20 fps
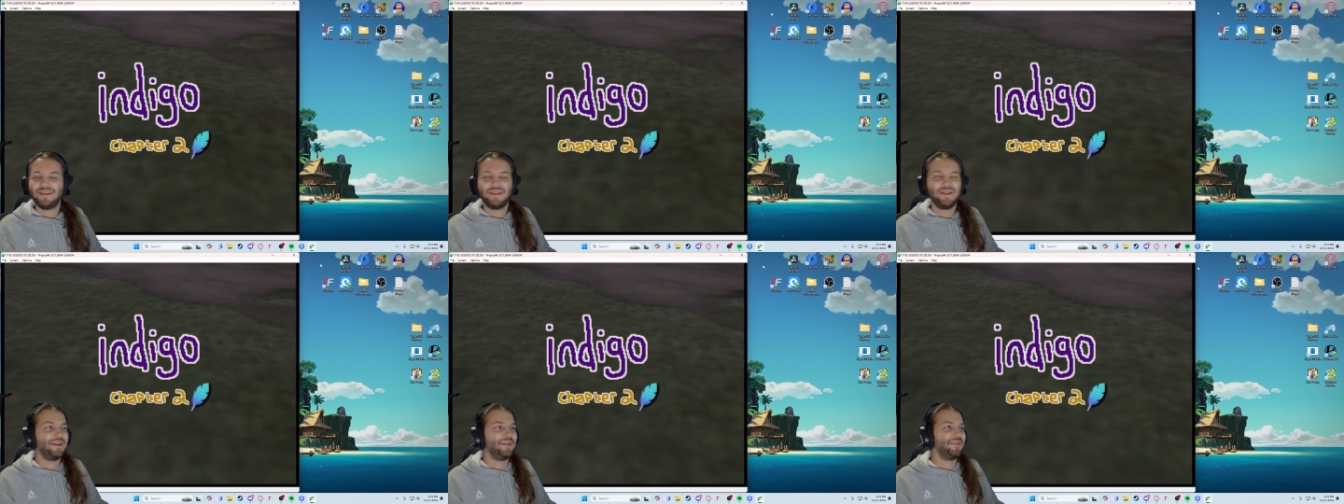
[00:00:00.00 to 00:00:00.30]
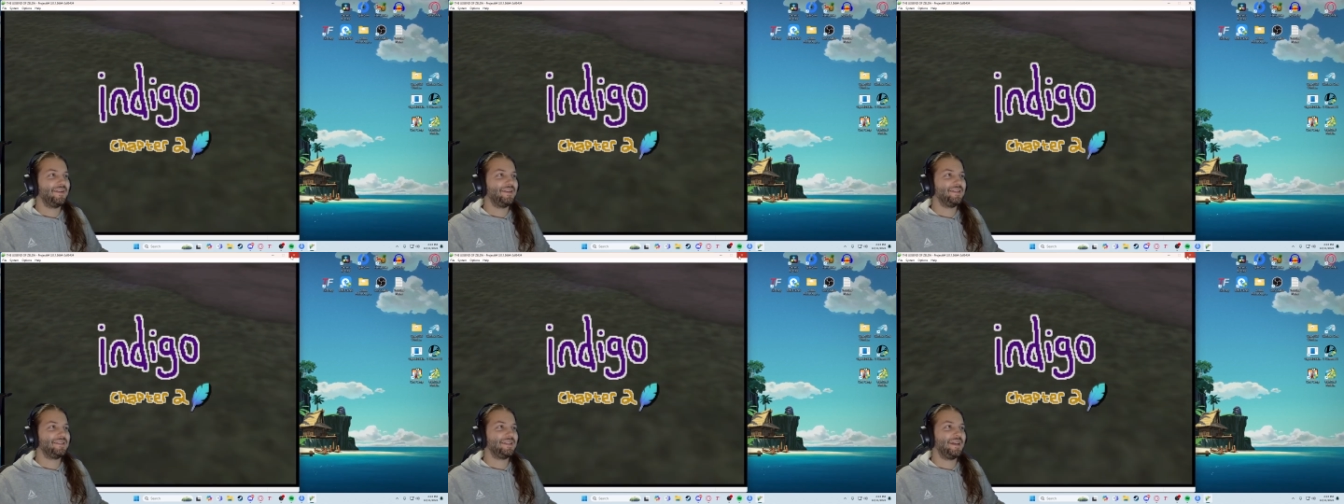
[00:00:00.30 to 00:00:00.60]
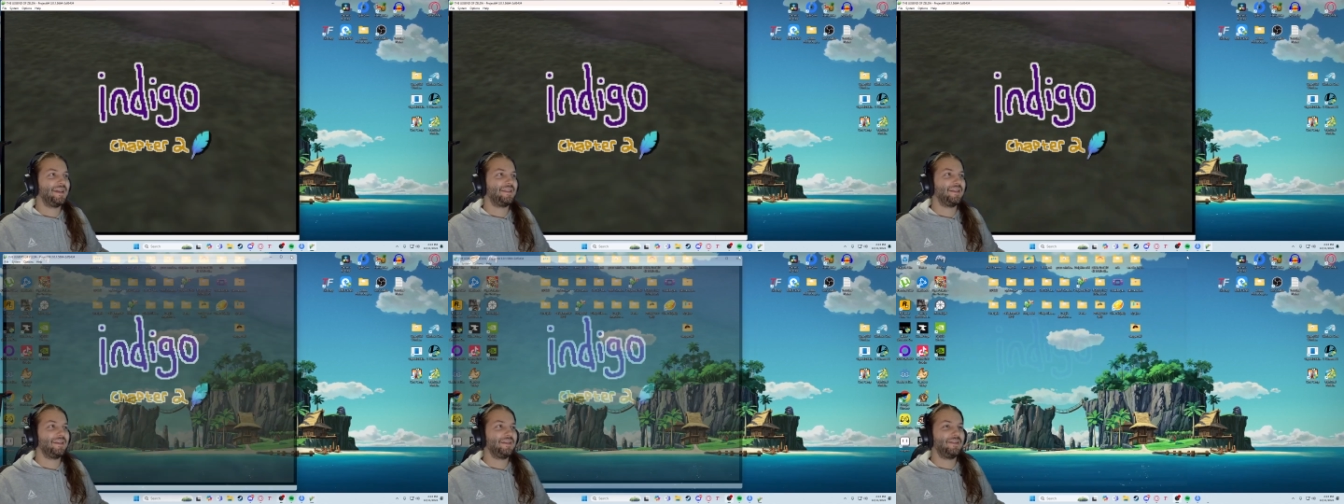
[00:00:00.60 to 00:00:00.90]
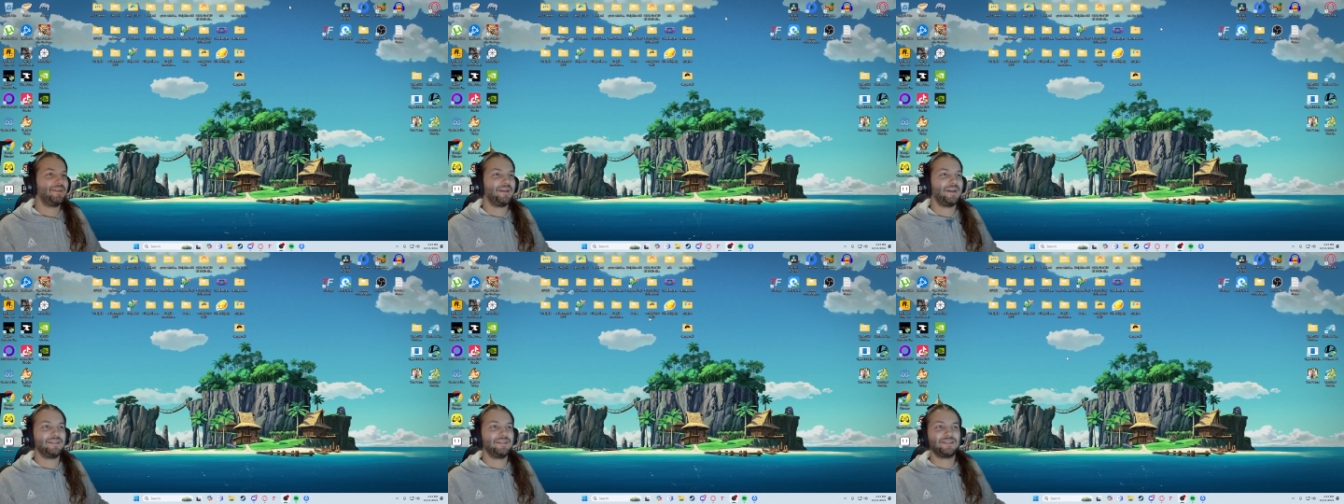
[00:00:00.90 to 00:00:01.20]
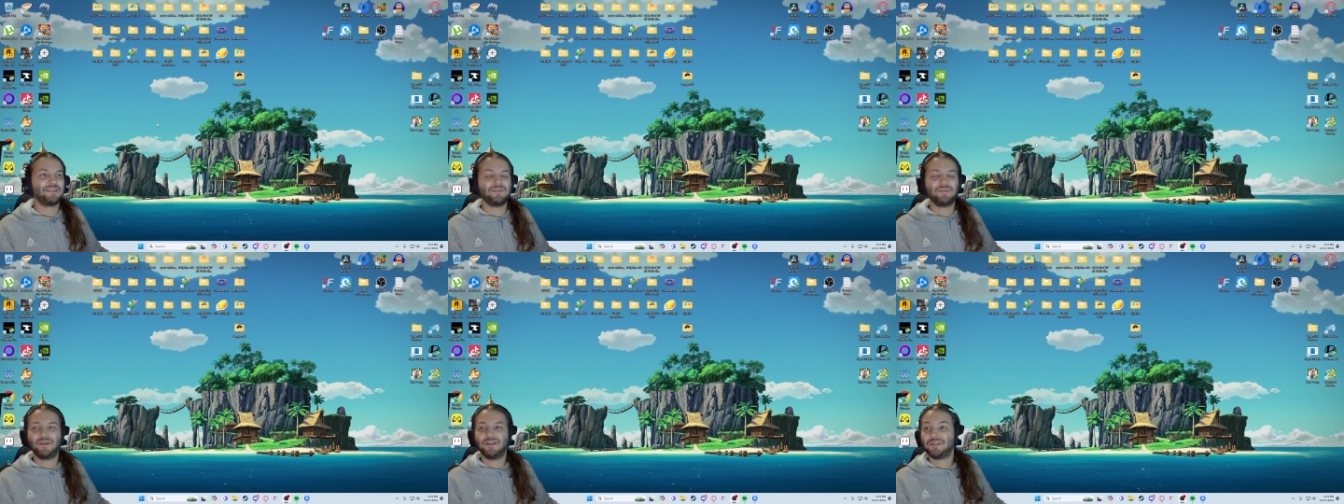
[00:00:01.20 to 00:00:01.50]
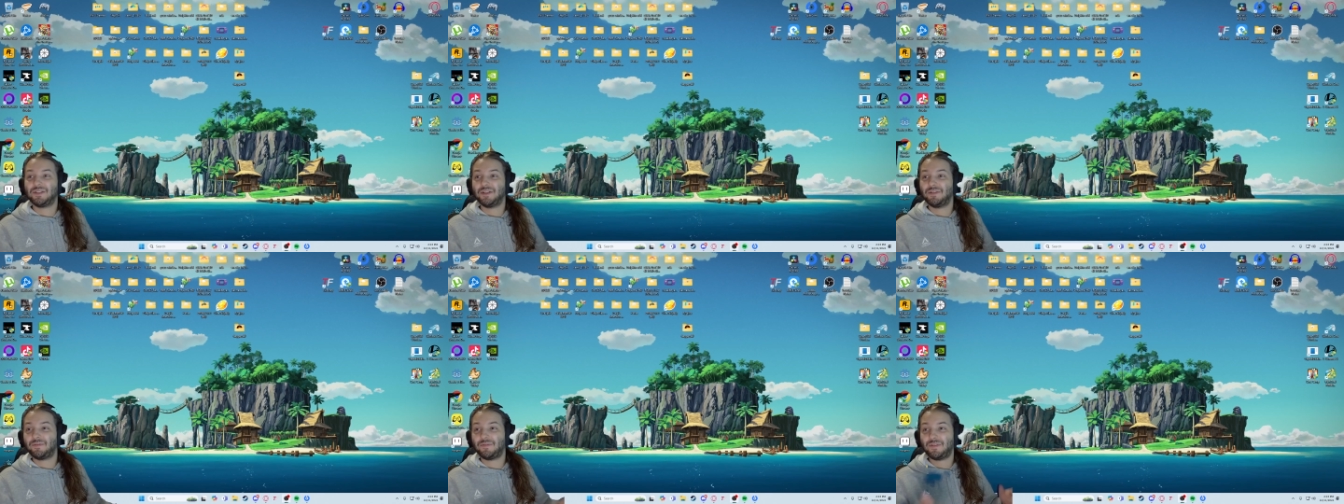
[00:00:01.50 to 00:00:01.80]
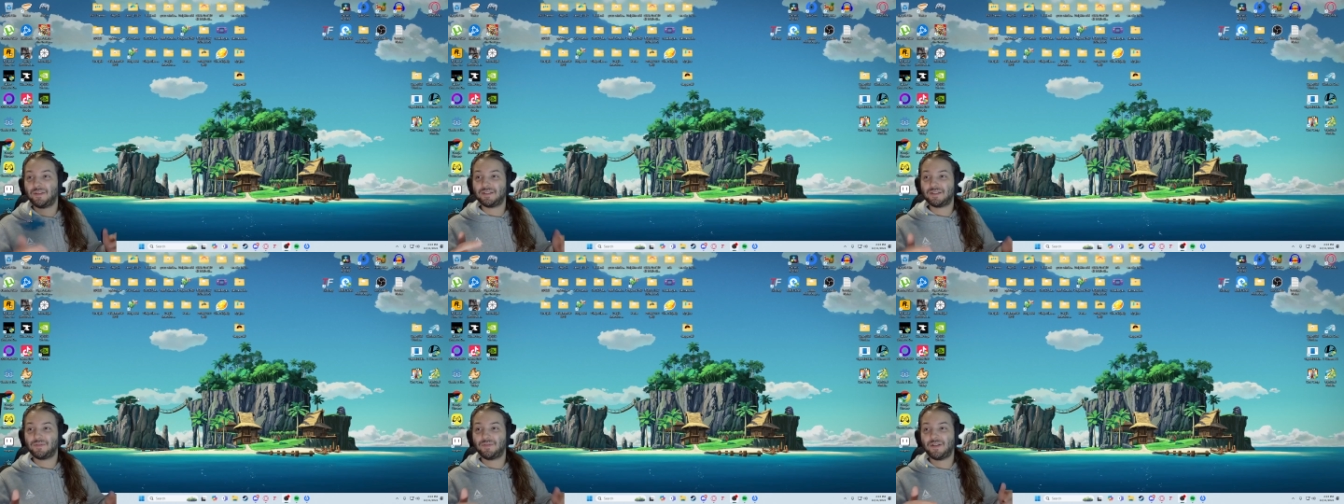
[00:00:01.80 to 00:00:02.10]
anyways, yeah, thank you guys so much. If
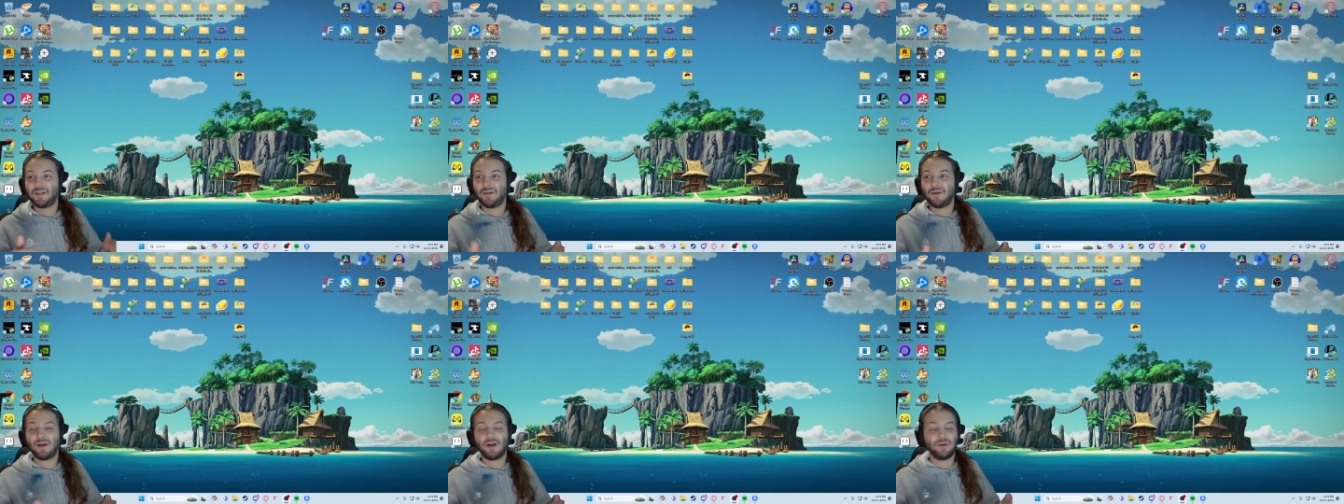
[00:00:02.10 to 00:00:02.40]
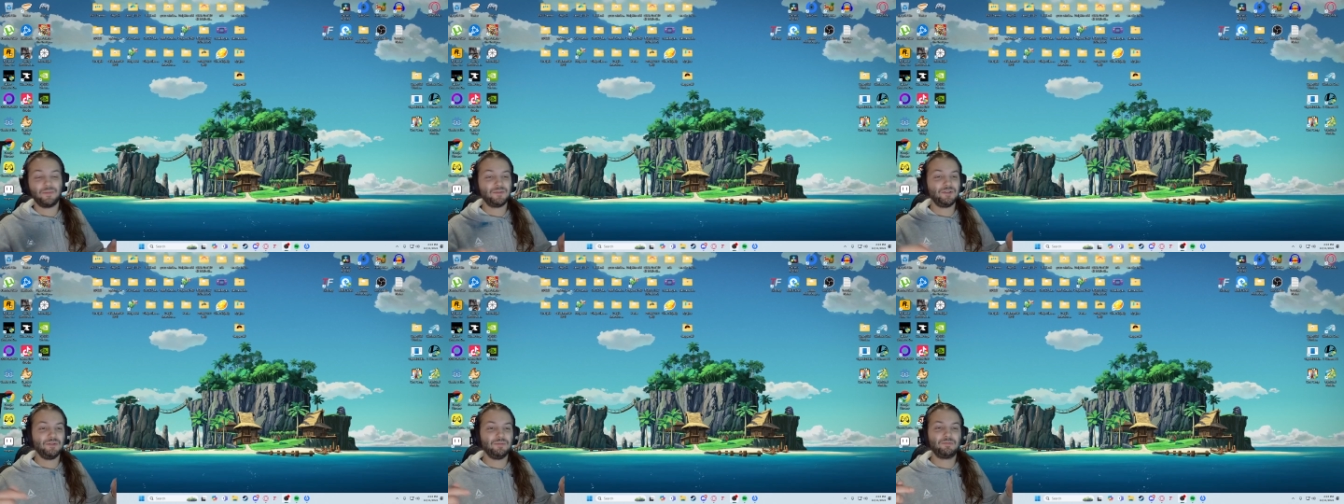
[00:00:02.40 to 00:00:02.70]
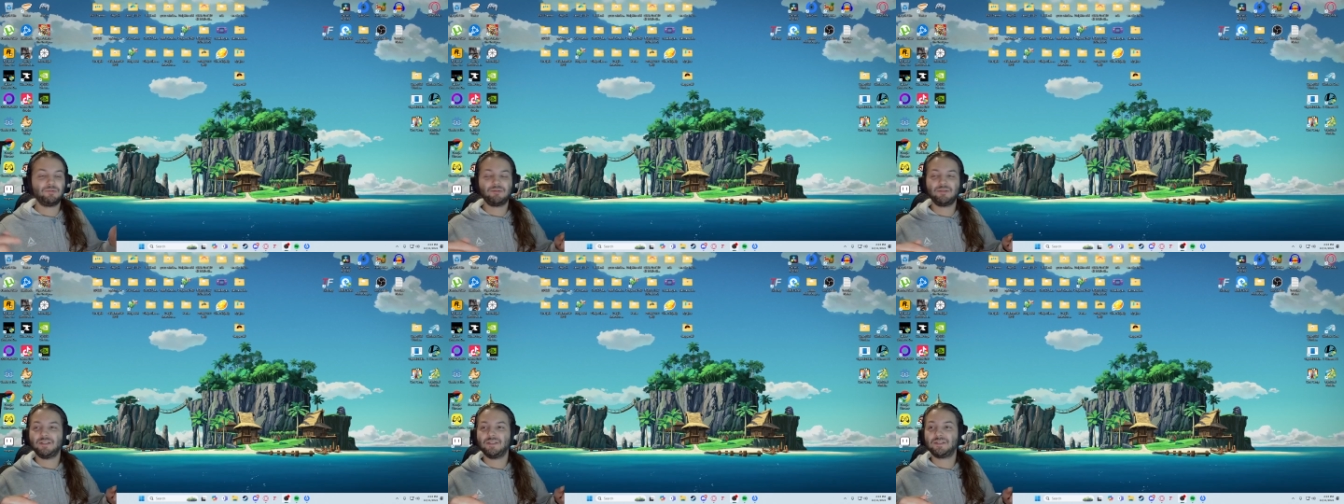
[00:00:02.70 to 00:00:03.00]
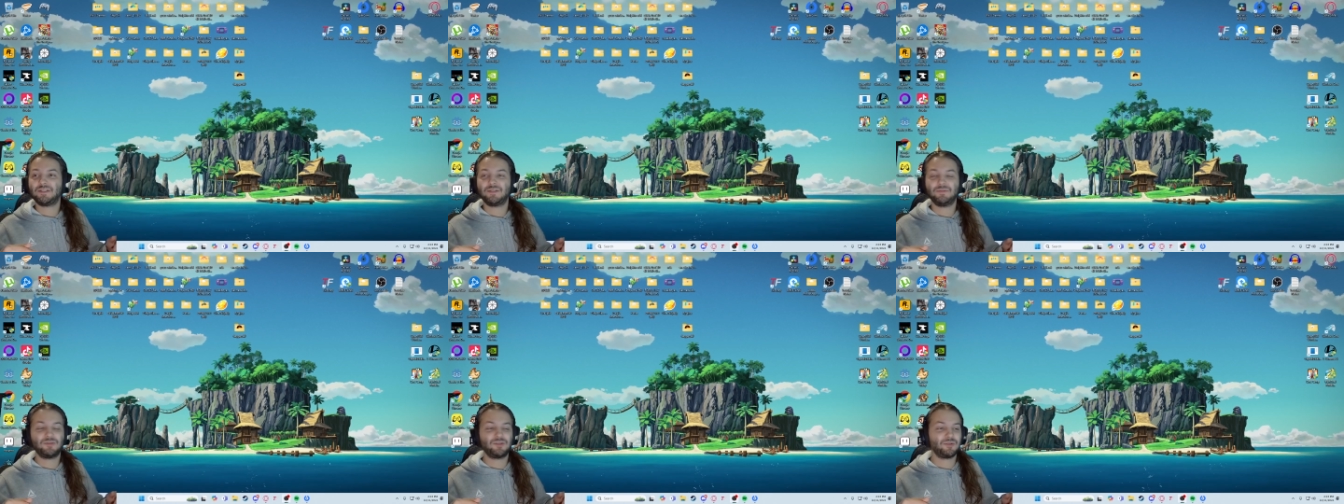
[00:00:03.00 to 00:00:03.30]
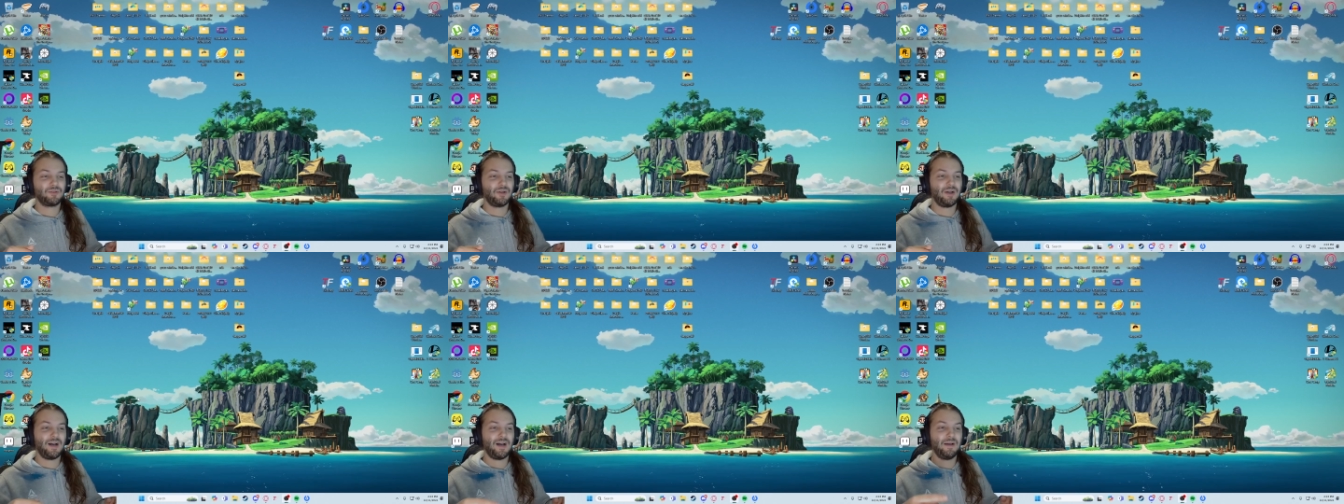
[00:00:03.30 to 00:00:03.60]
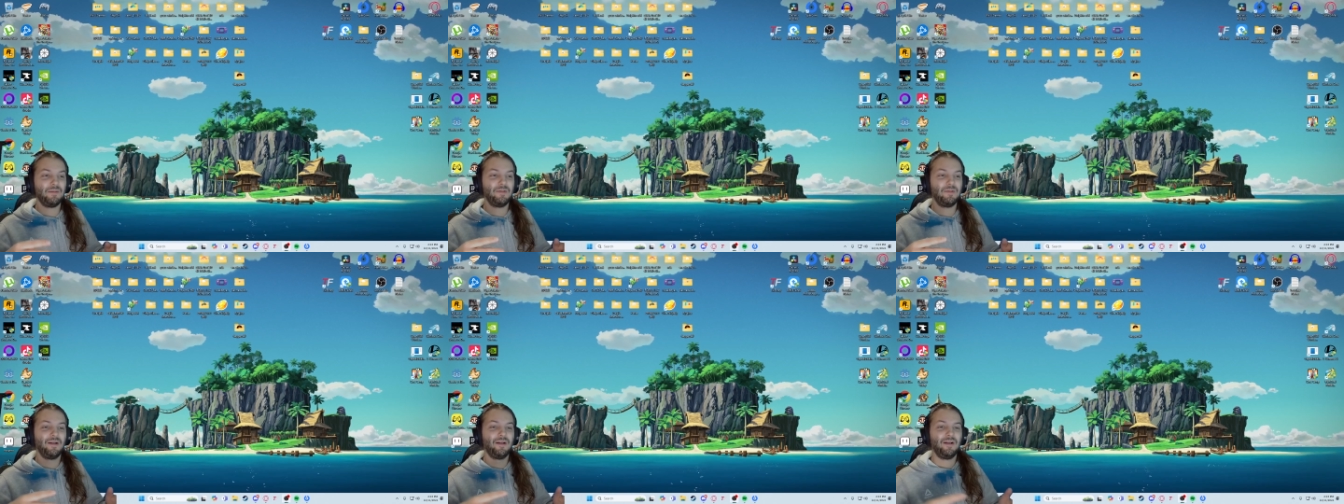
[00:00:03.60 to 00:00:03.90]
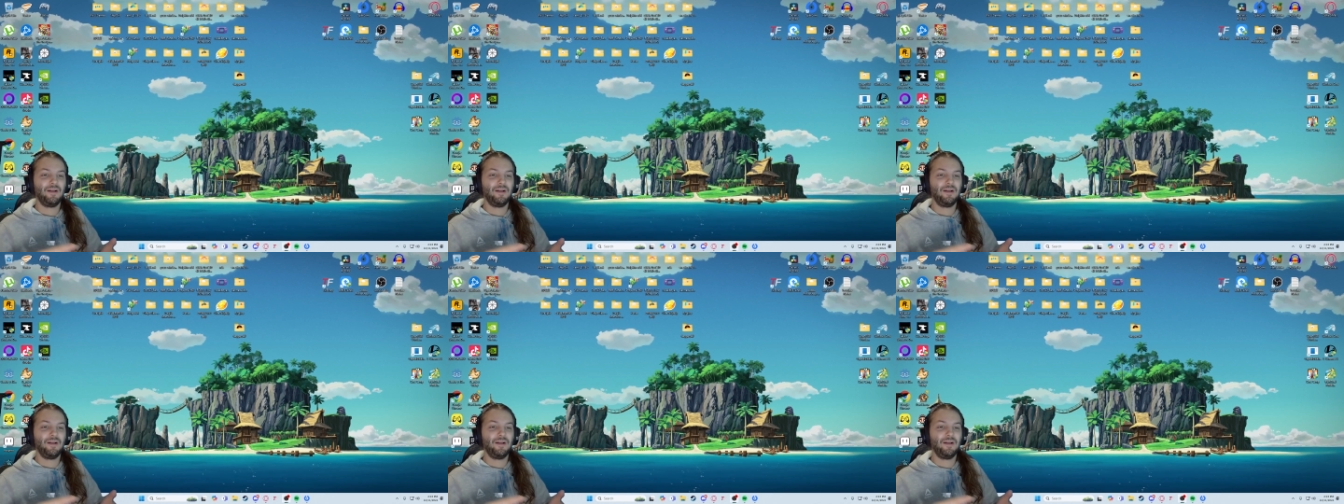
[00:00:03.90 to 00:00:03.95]
this video helped you, please subscribe,